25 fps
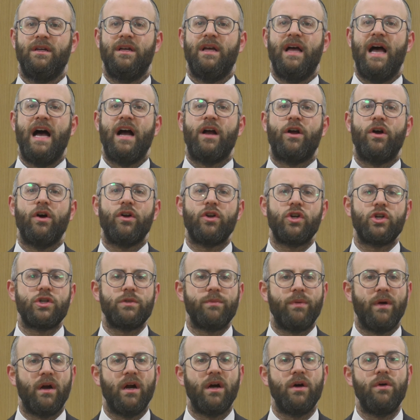HaKadosh
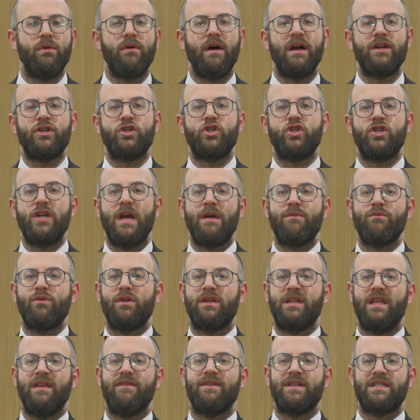Baruch Hu Hashem will
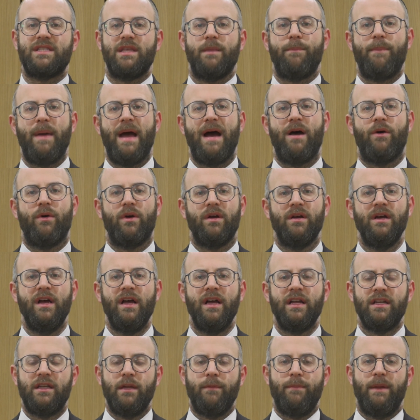give us the power
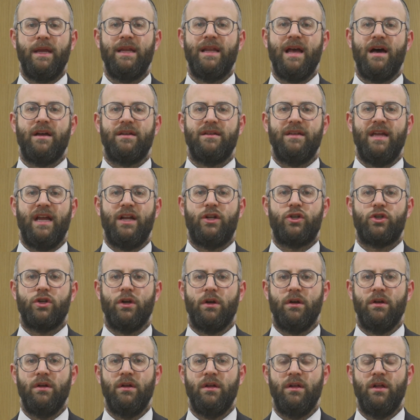to beat out
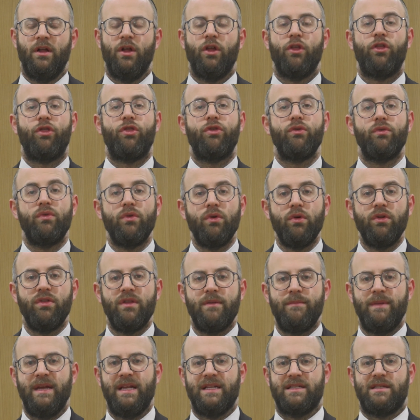nature through the
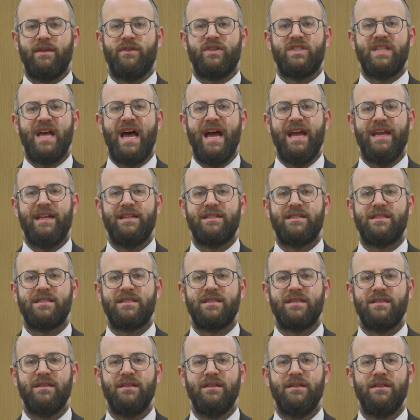means of
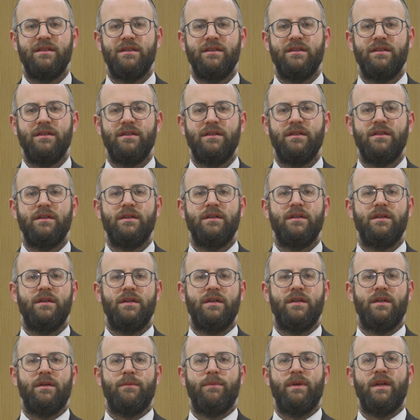science.
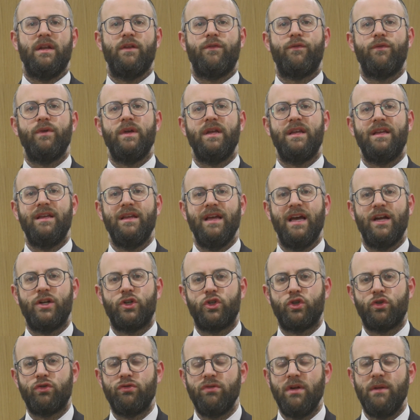But if we
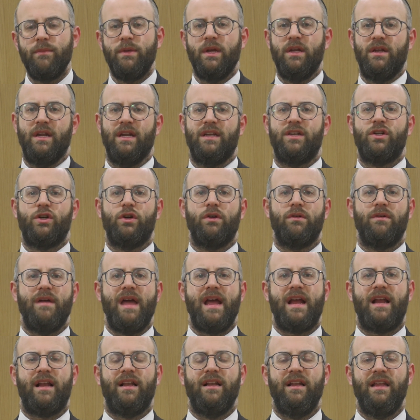attribute it
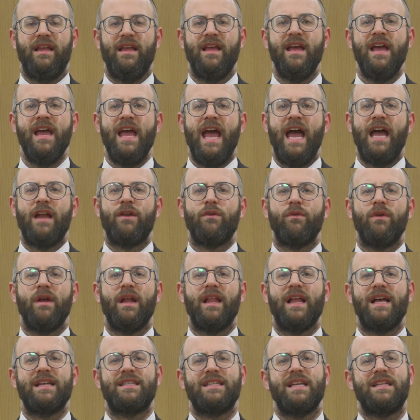correctly and
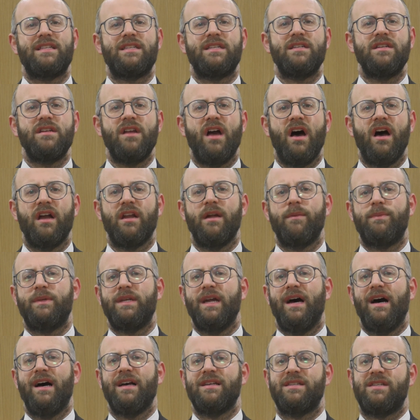realize it's not up
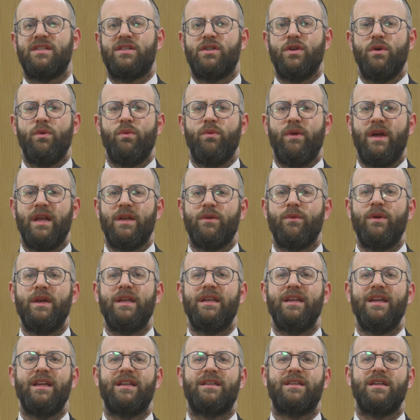to us to win, we
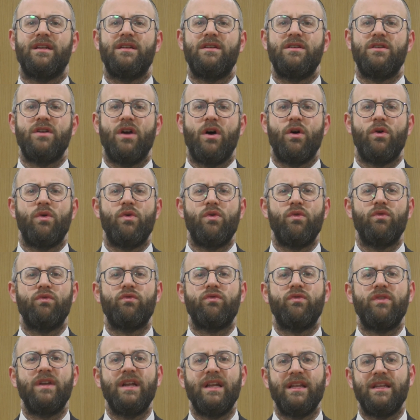need to know
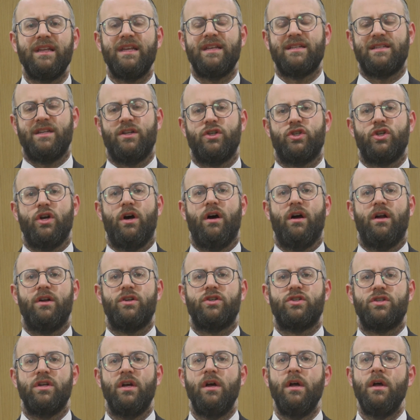who really is in
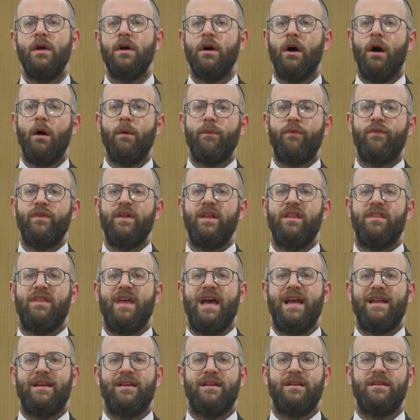charge, hopefully
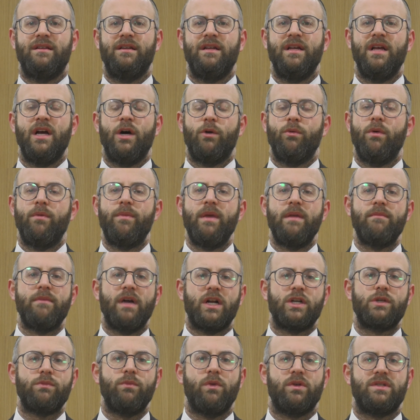then we'll be
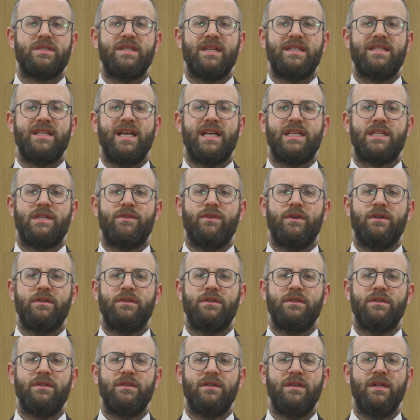much more successful.
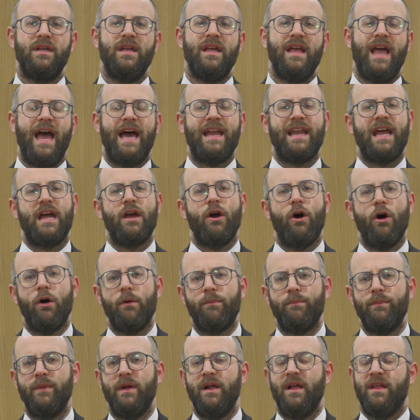And I
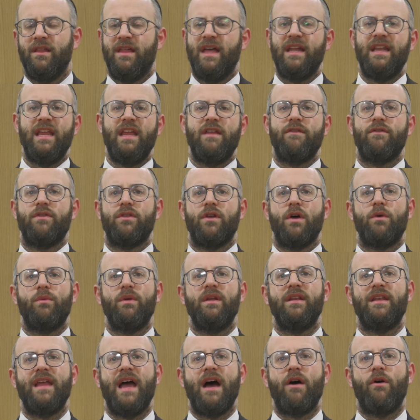hope that even though
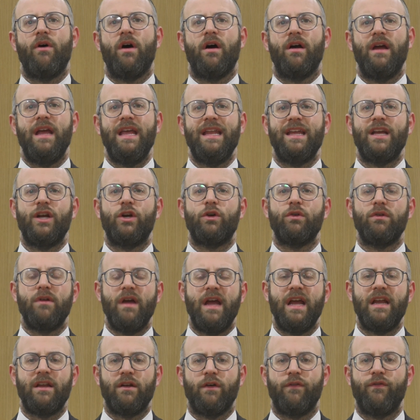we now are in a
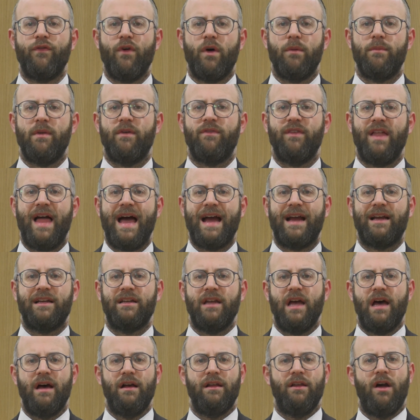greater form of
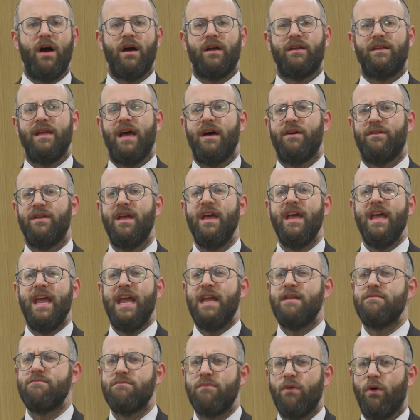lockdown
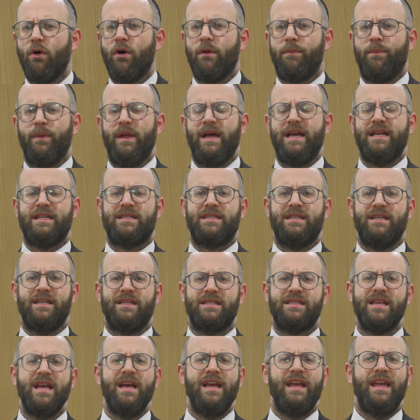in more
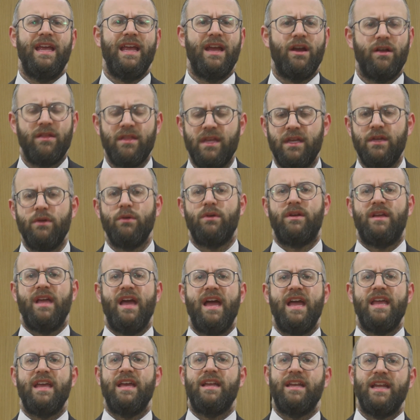places, here in the UK,
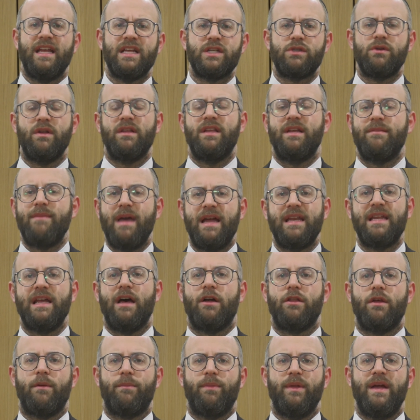in Israel, and many
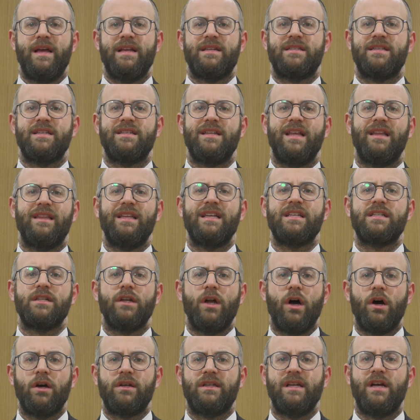other places, that these
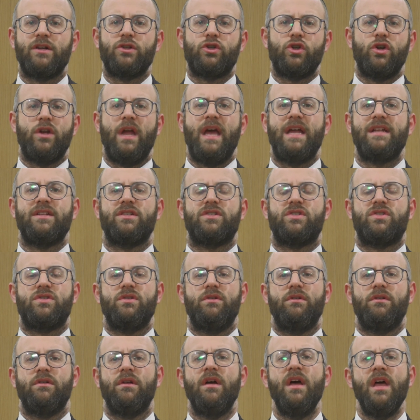lockdowns should end
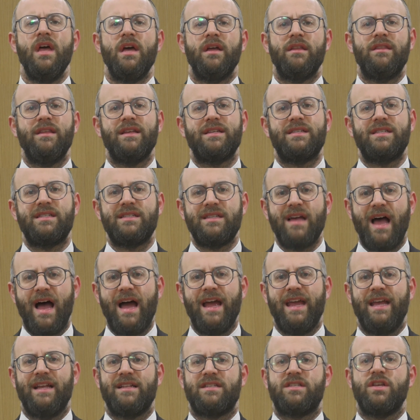soon. This
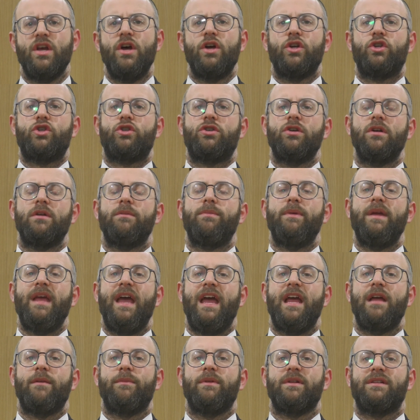science should be
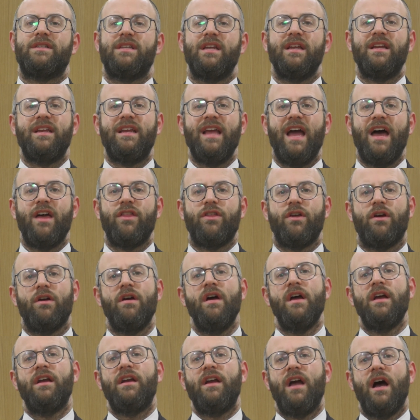able
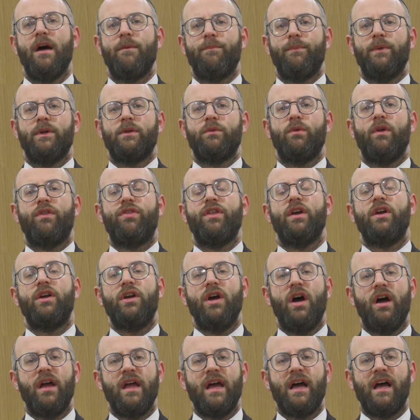together, coupled with the
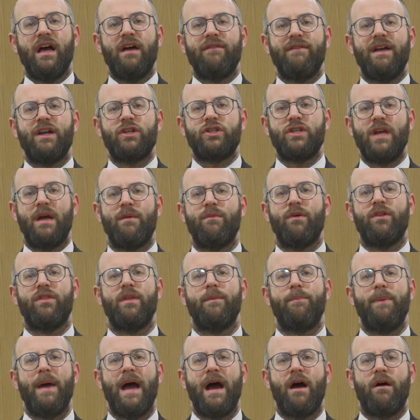koyach of Hashem, with
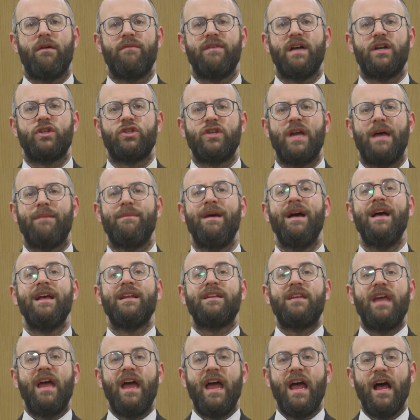the power of Hashem,
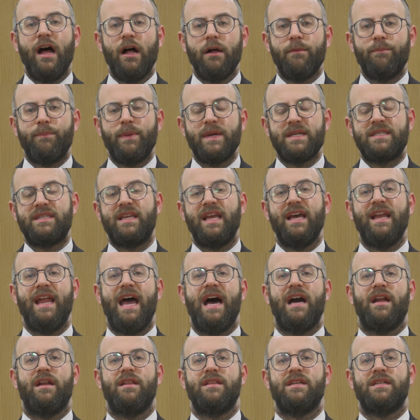to help us get
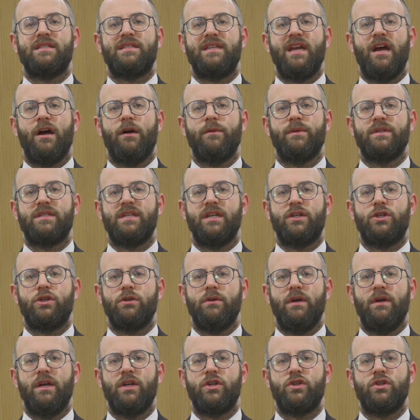out of this terrible
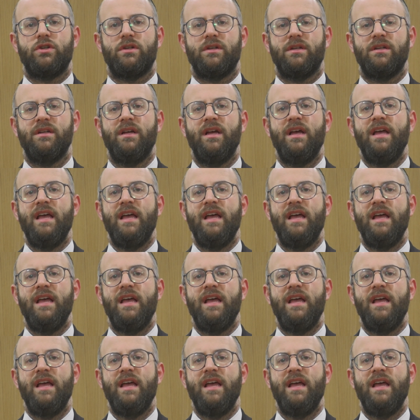situation.